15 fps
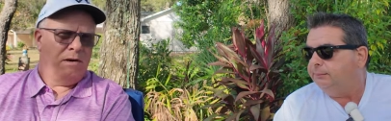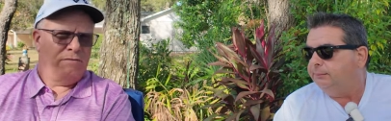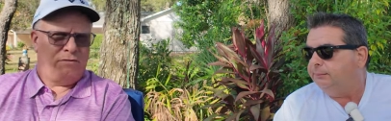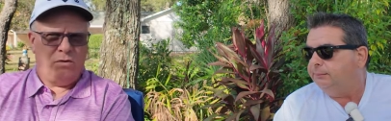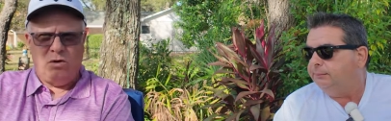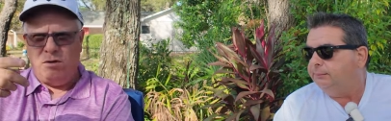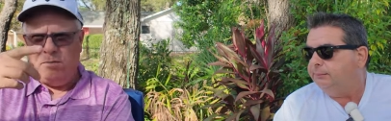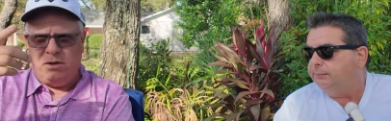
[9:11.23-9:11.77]
Speaker 1: But
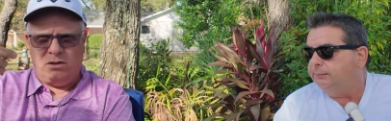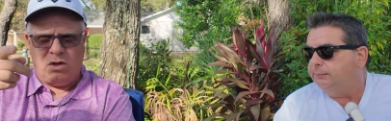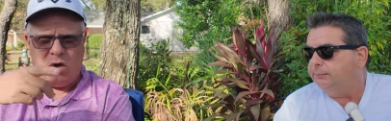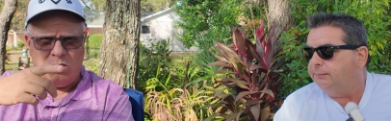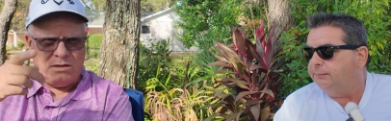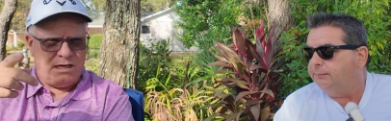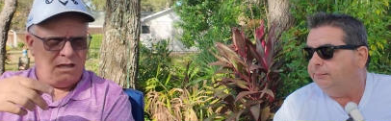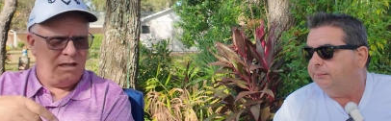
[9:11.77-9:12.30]
if you were to build a
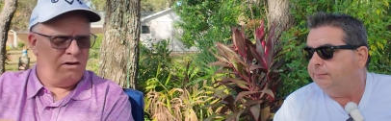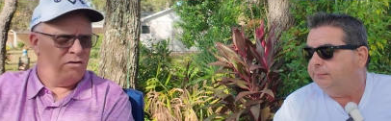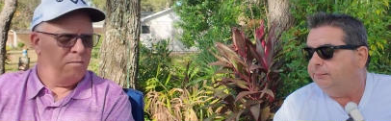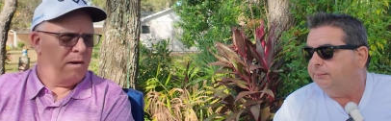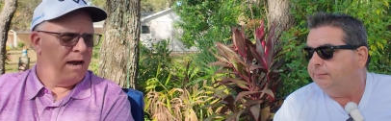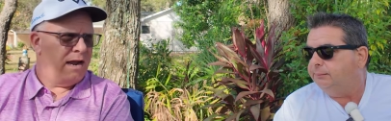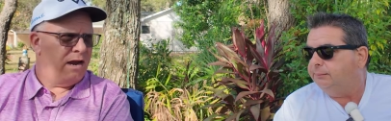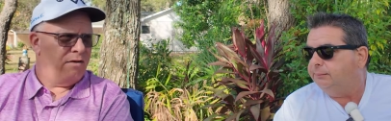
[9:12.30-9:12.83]
hotel here
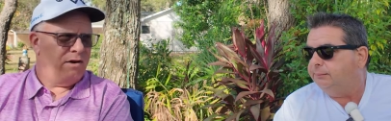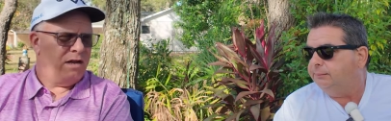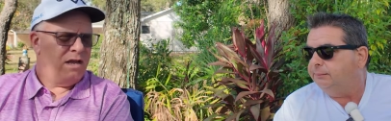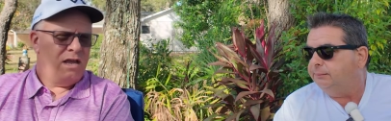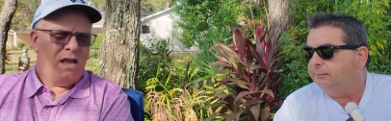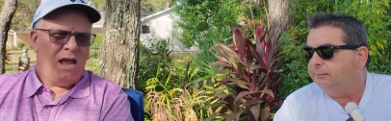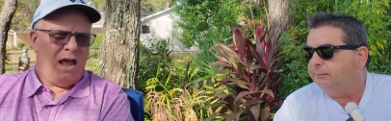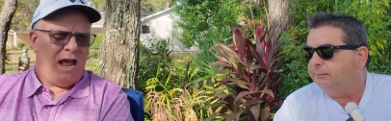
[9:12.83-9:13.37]
in my
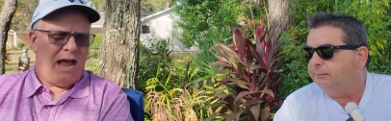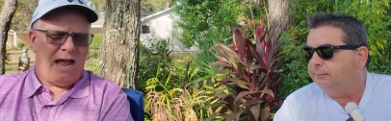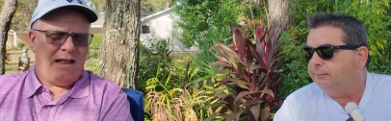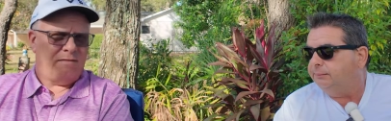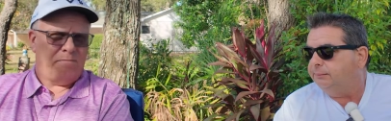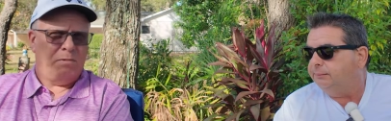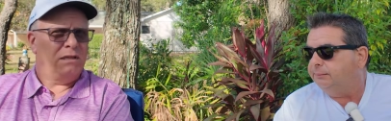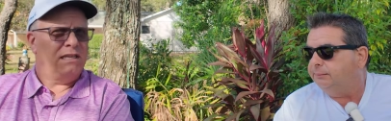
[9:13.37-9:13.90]
area,
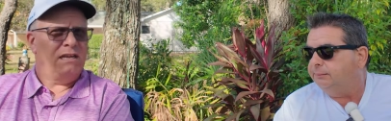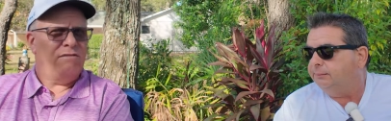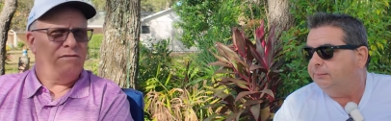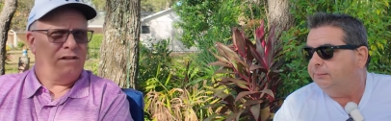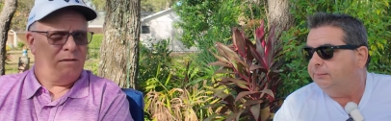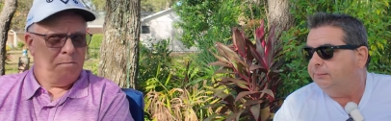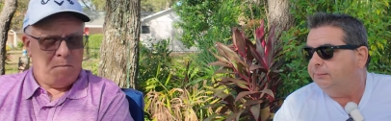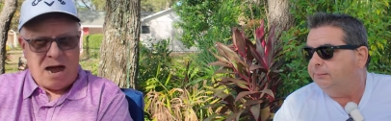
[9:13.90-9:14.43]
I
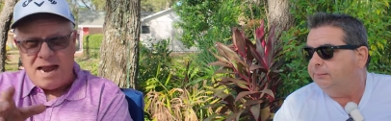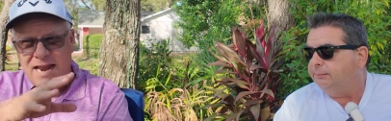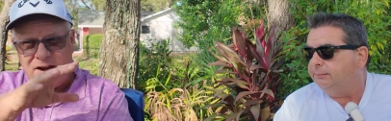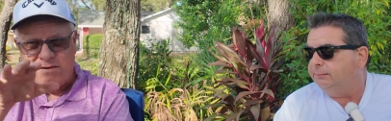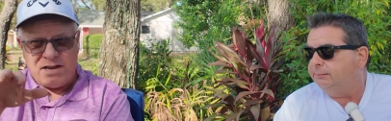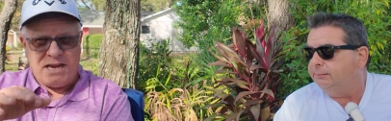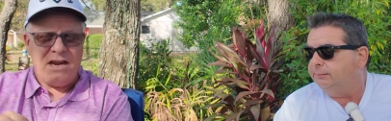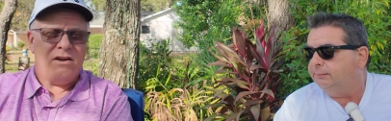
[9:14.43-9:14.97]
believe my
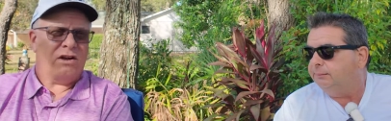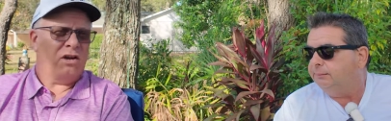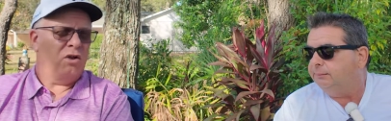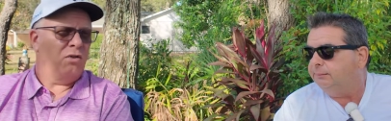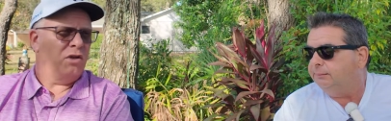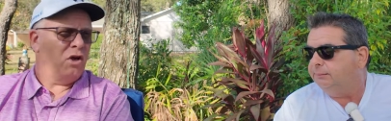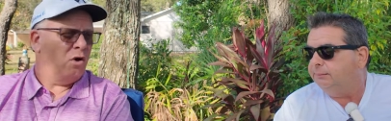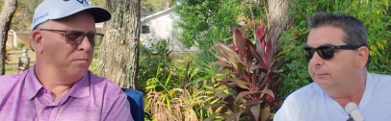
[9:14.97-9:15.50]
area here
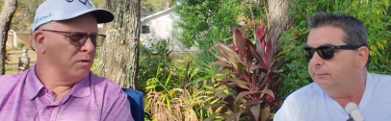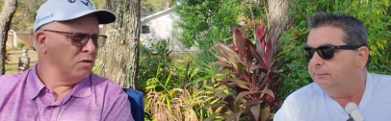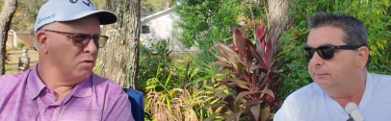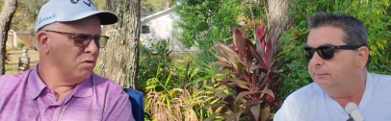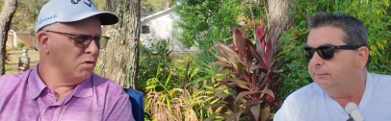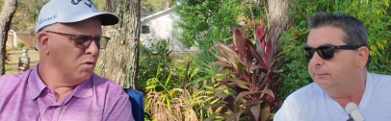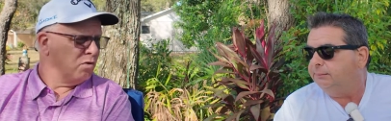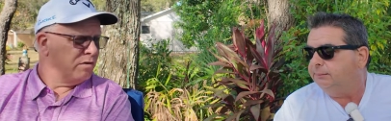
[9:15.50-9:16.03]
can only go up to
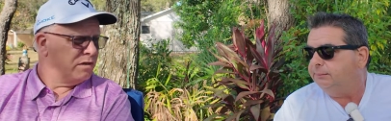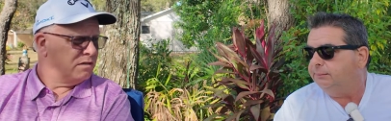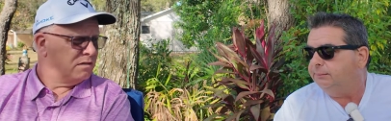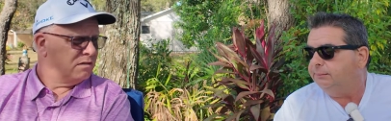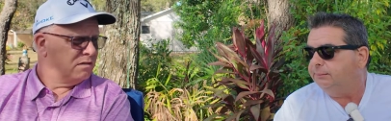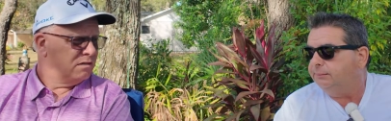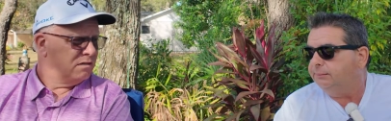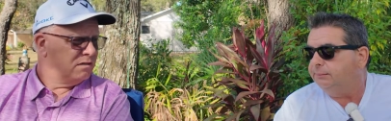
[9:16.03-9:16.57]
two
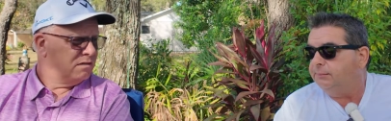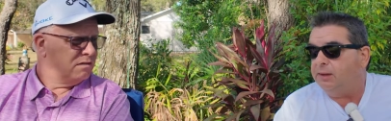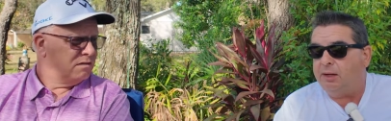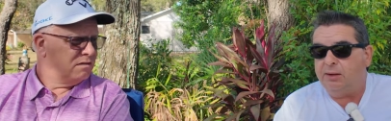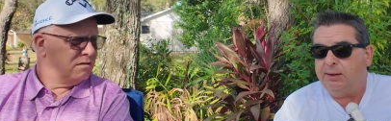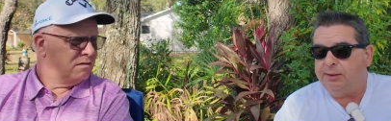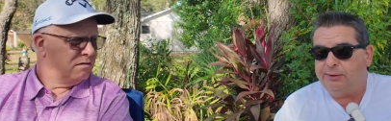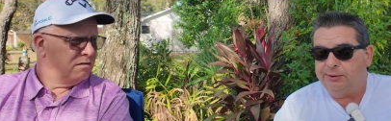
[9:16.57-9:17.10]
stories.
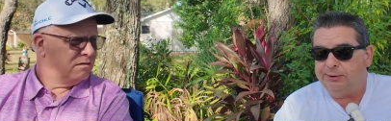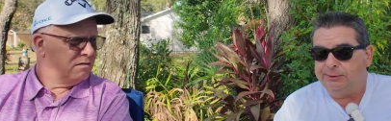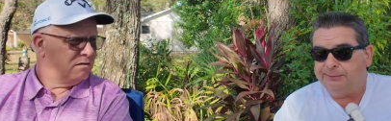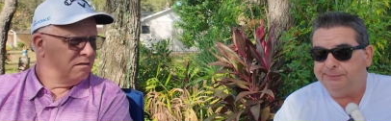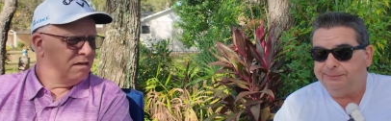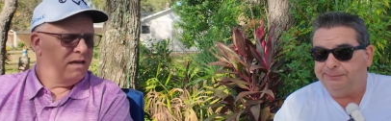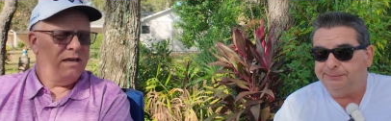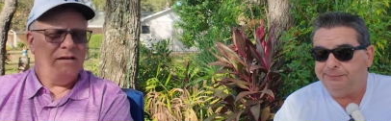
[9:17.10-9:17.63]
Speaker 2: Uh, I don't
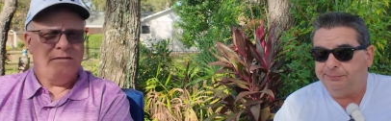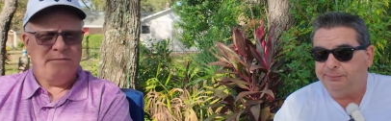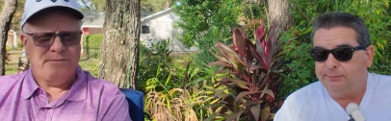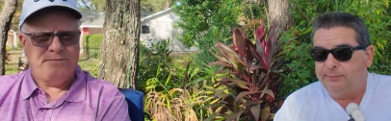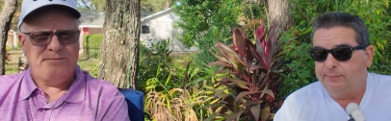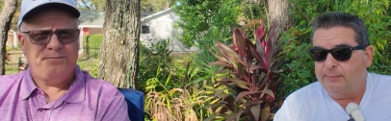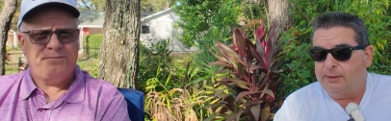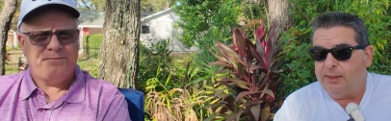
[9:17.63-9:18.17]
know. Yeah.
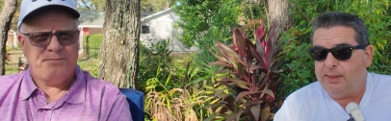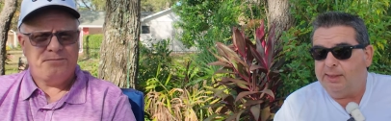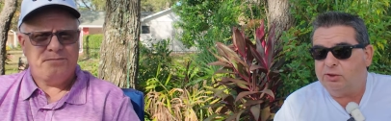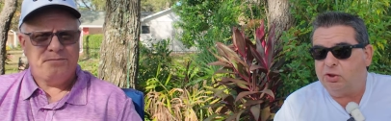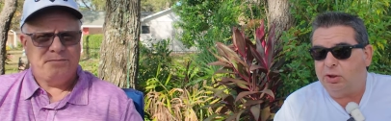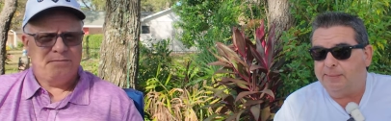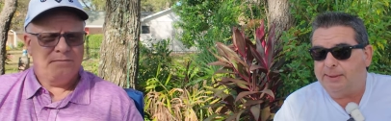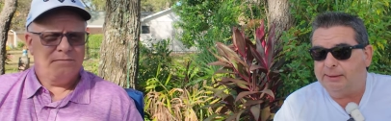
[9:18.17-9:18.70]
Oh,
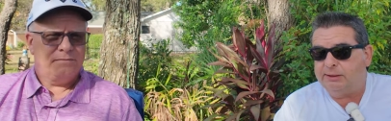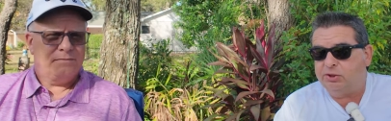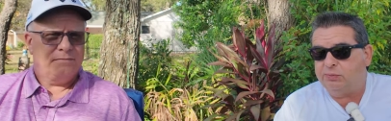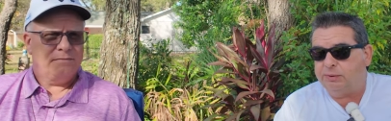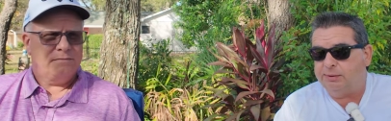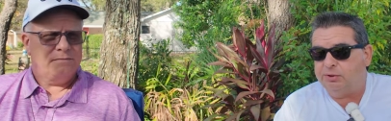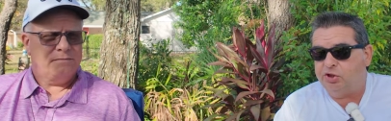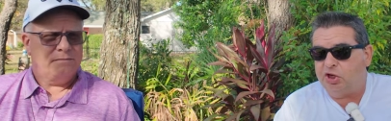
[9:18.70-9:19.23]
let's talk about
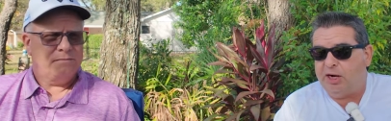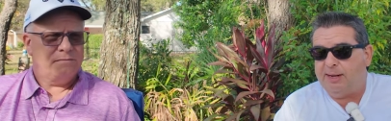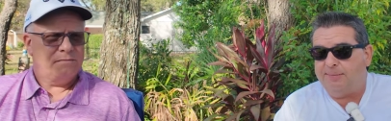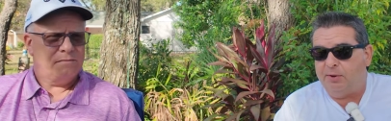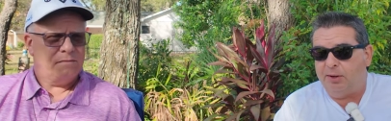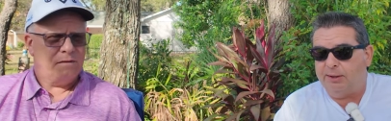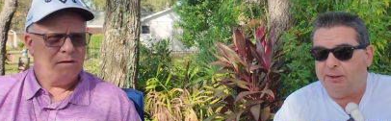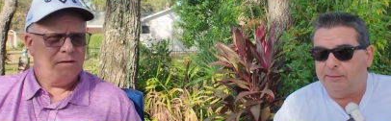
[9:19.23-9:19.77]
this one.
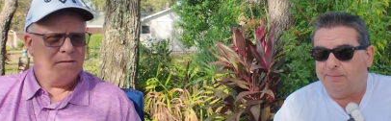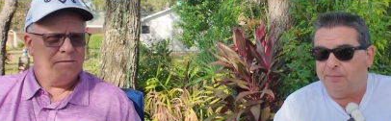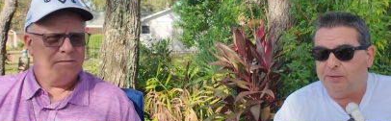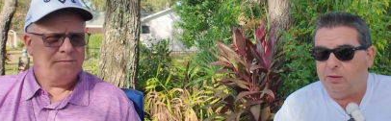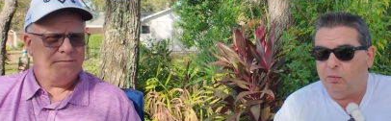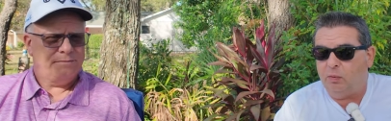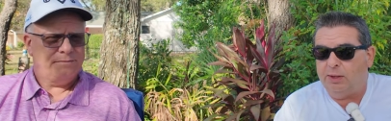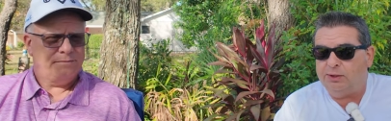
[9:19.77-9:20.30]
Job market.
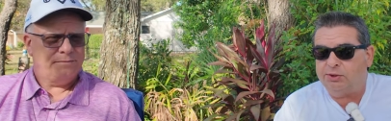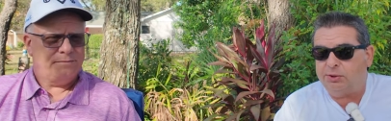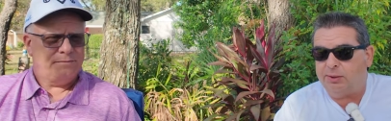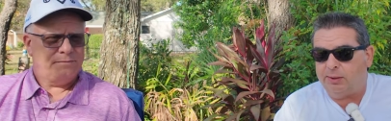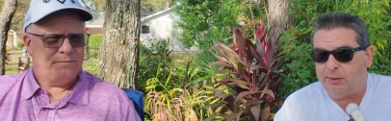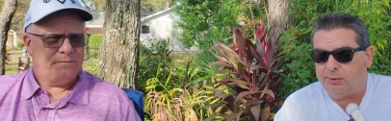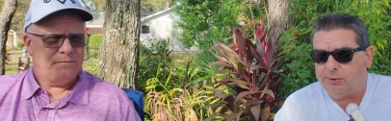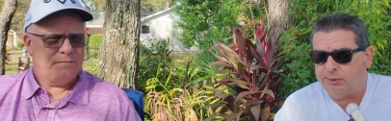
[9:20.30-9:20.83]
West
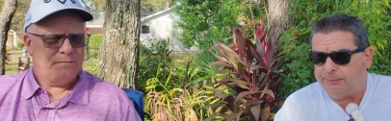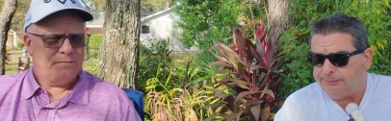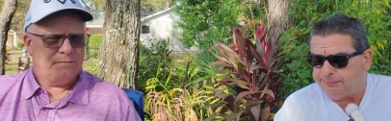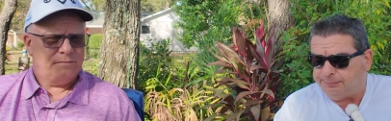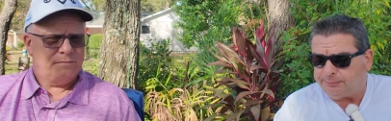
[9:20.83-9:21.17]
Coast.